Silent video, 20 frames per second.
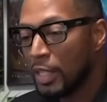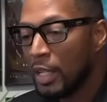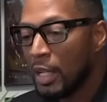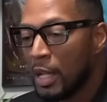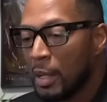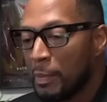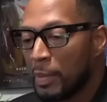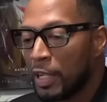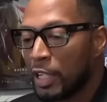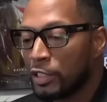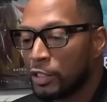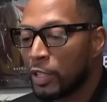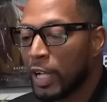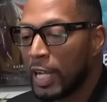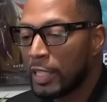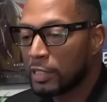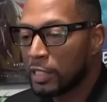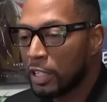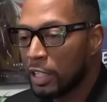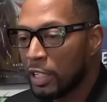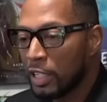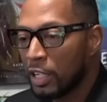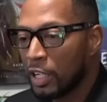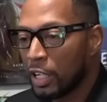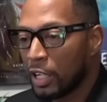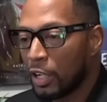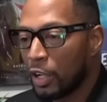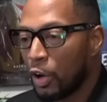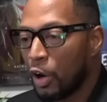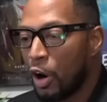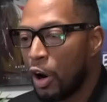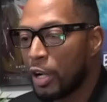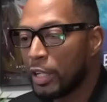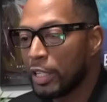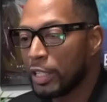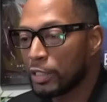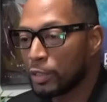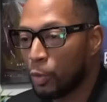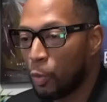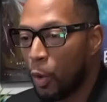because you got to tell your
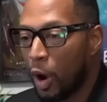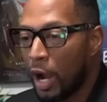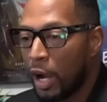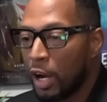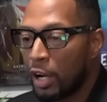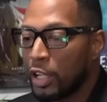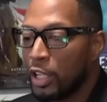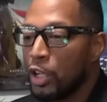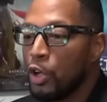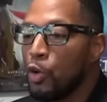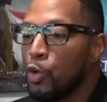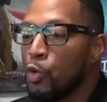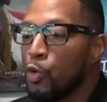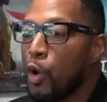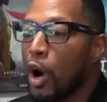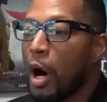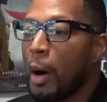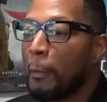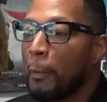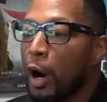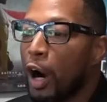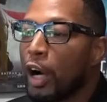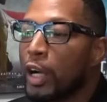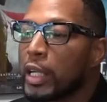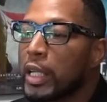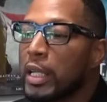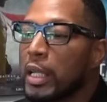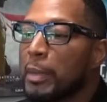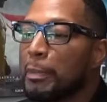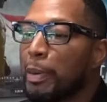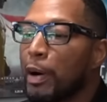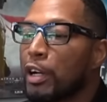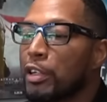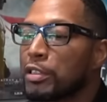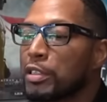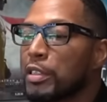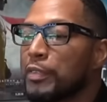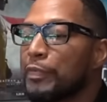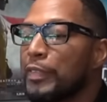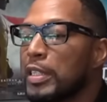audience, why are you a marketing
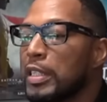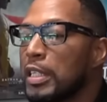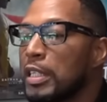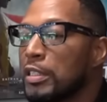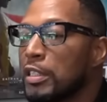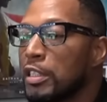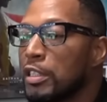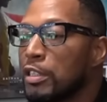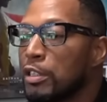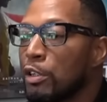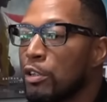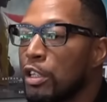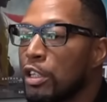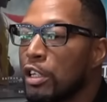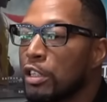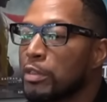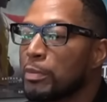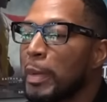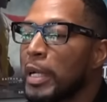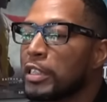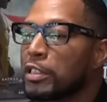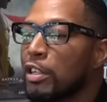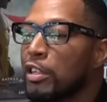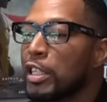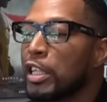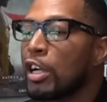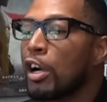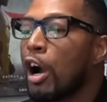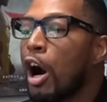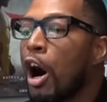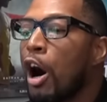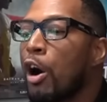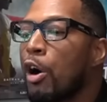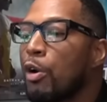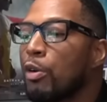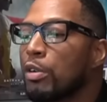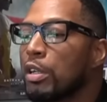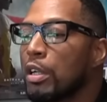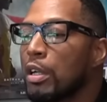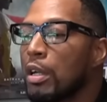person for DC Studios based on your
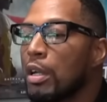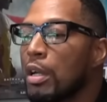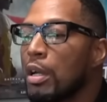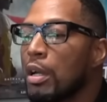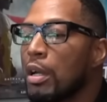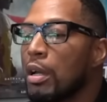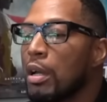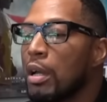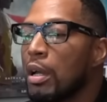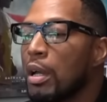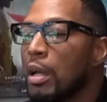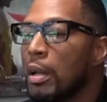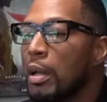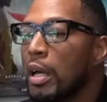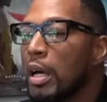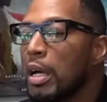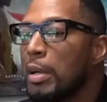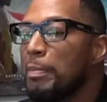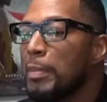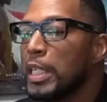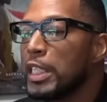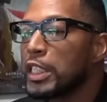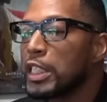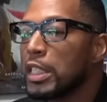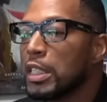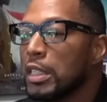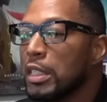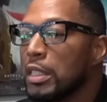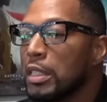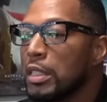own admission?